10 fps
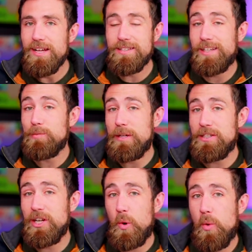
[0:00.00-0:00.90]
Six
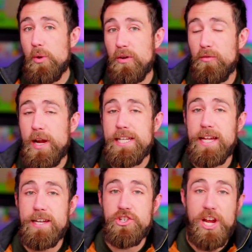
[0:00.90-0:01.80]
months ago, we were afraid
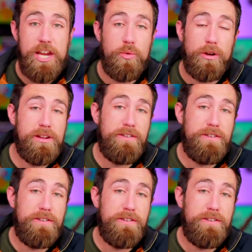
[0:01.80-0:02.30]
that a January